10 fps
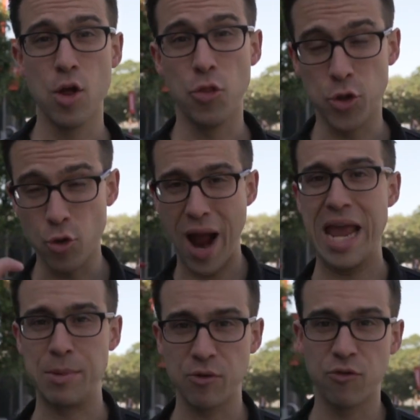that you're
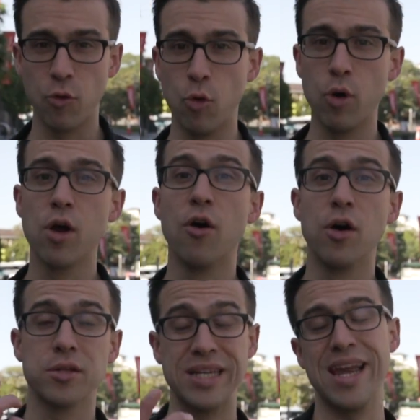aiming for
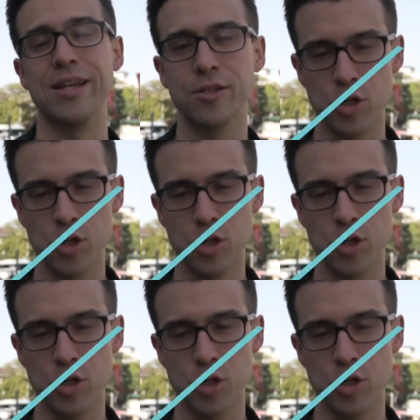to get into